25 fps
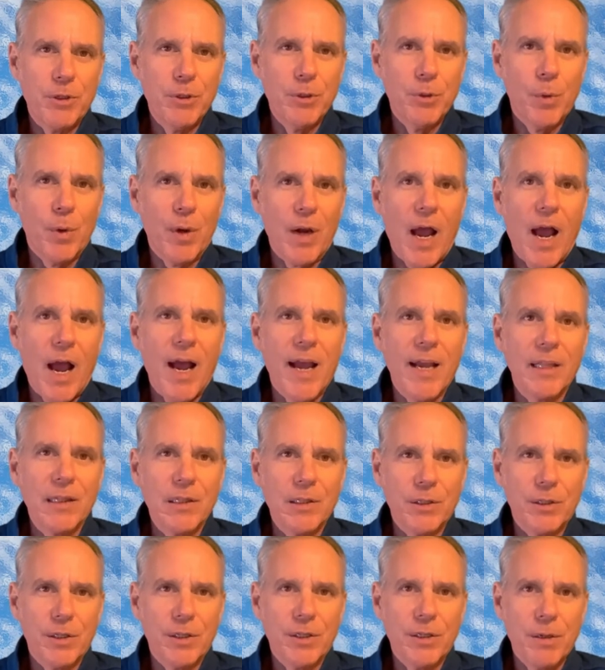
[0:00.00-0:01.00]
you what I
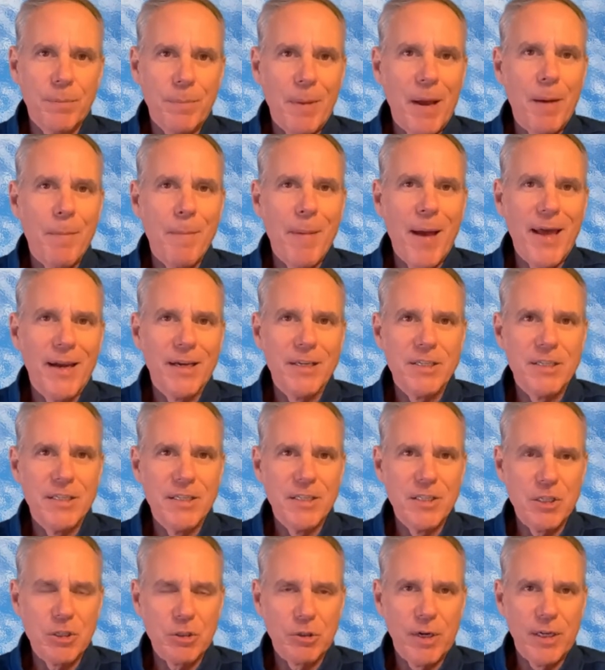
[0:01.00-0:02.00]
learned about
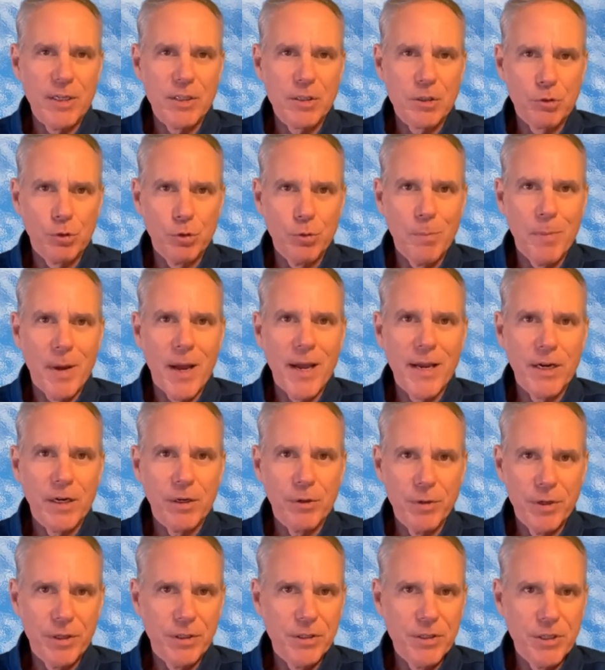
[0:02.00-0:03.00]
managing stress through my
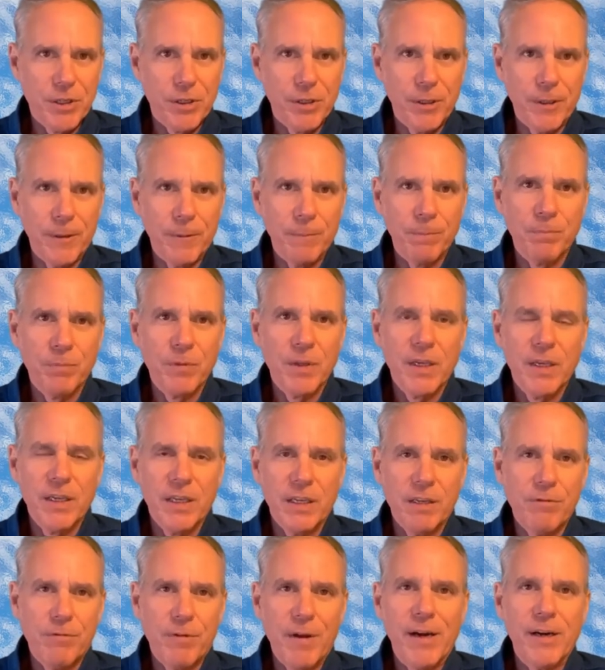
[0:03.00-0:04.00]
career journey
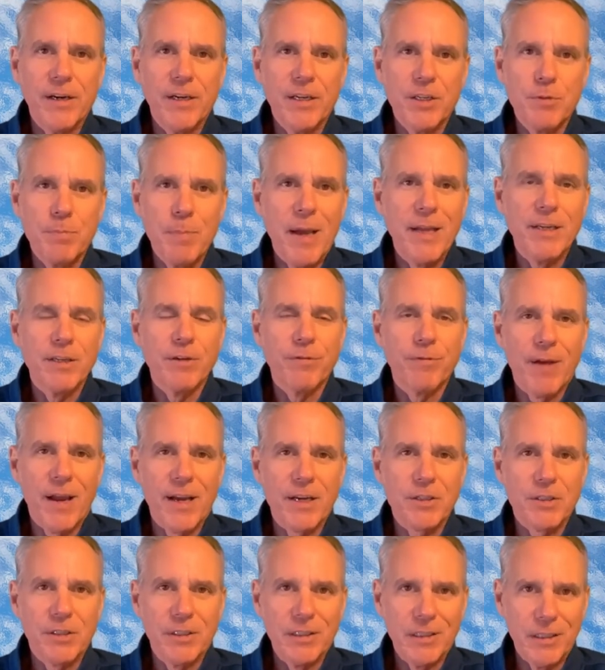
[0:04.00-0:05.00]
in various
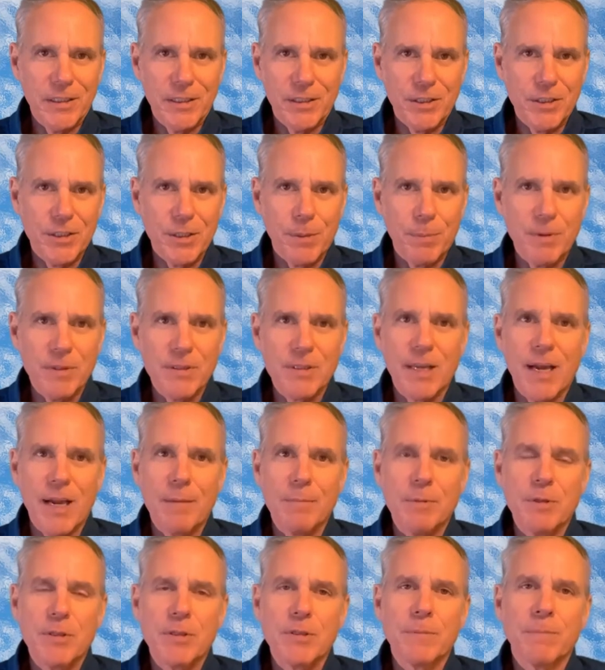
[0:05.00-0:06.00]
manufacturing leadership
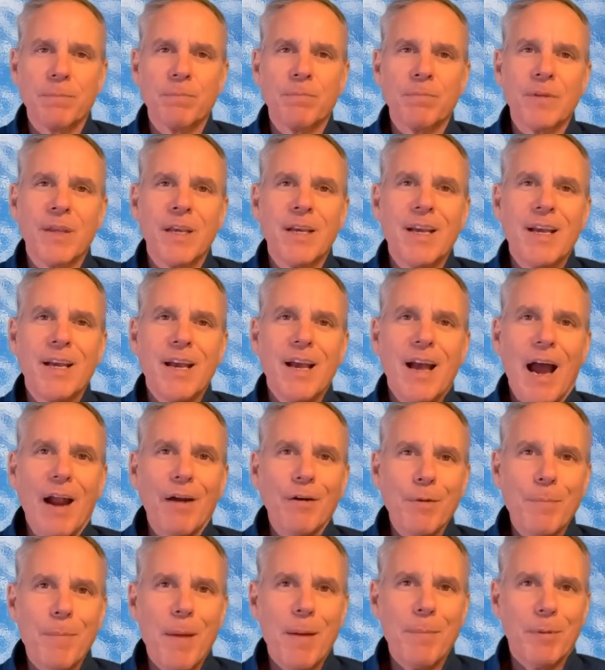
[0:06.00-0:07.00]
assignments. I
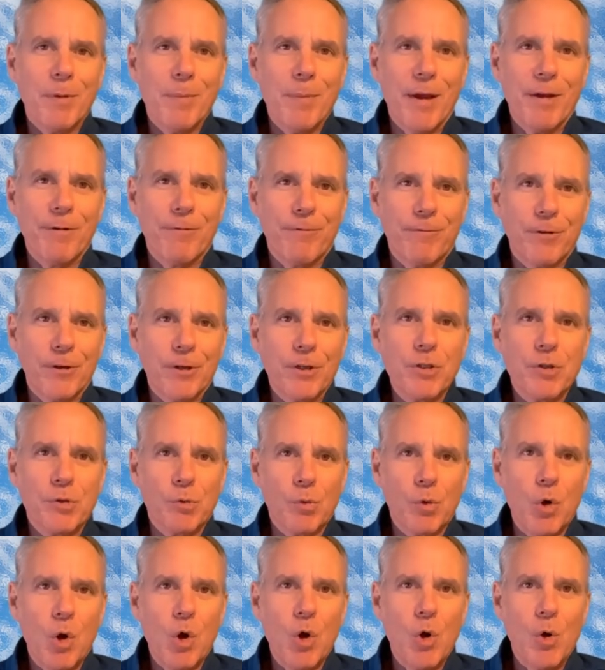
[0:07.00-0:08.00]
remember my first
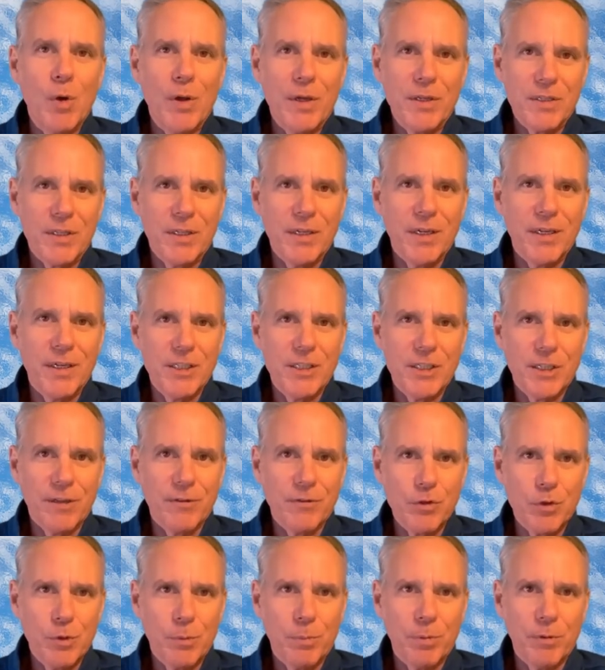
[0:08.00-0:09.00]
role as a night
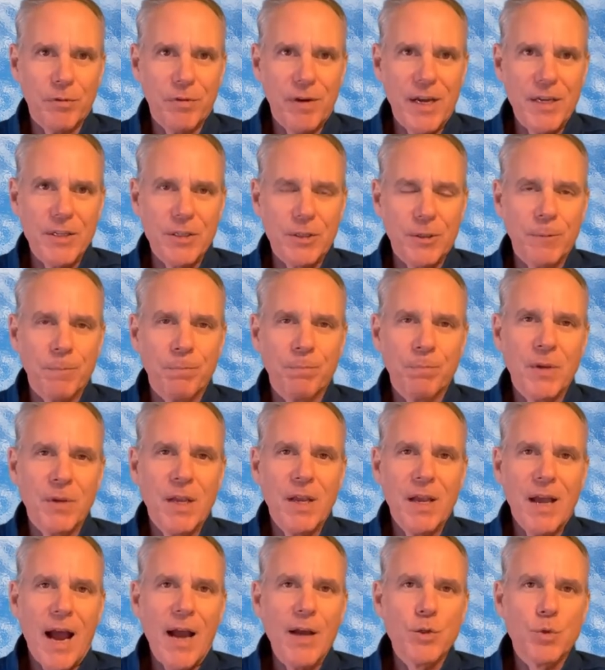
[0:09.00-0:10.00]
shift supervisor.
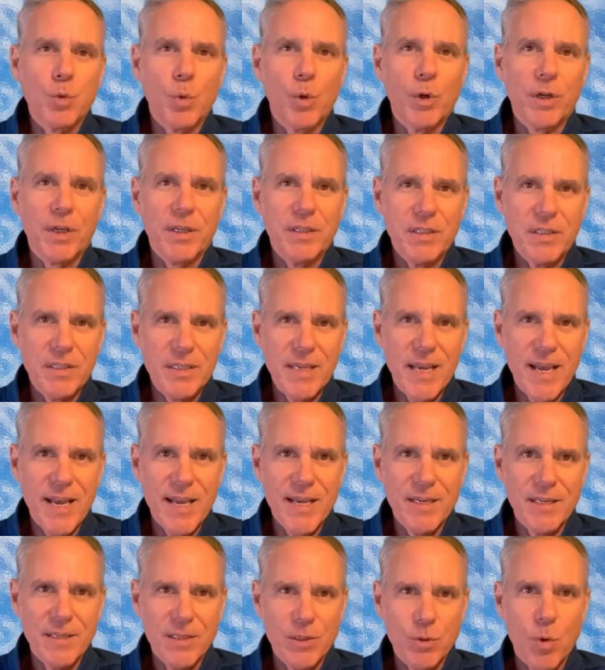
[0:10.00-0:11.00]
I was working
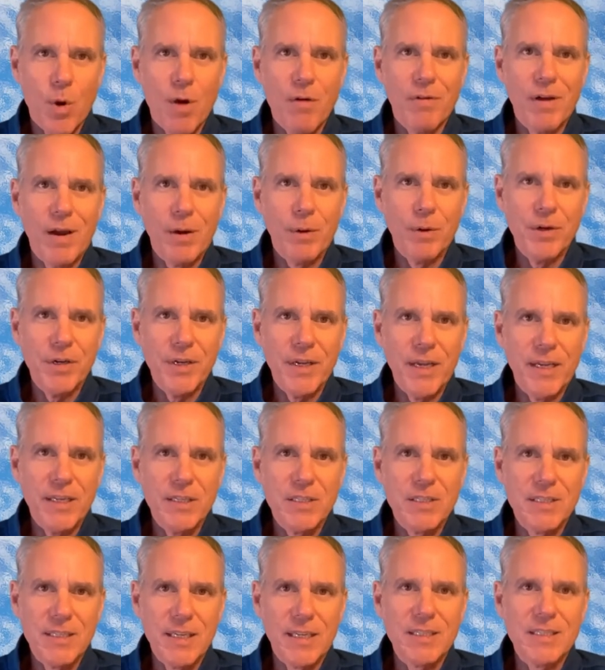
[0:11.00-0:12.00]
10 to 12-hour
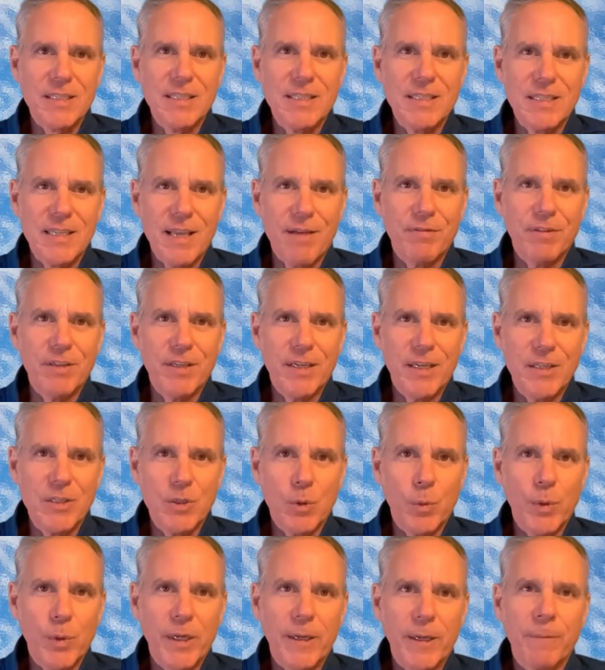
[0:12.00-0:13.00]
days, 6 and 7 days
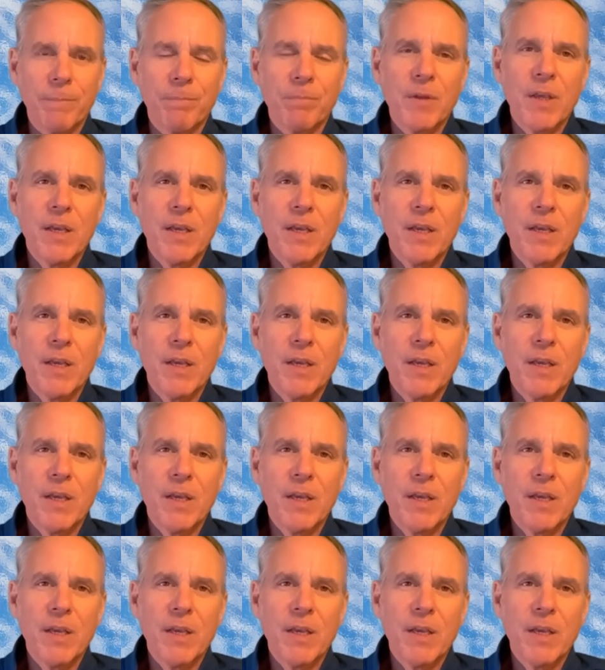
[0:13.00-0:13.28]
a week.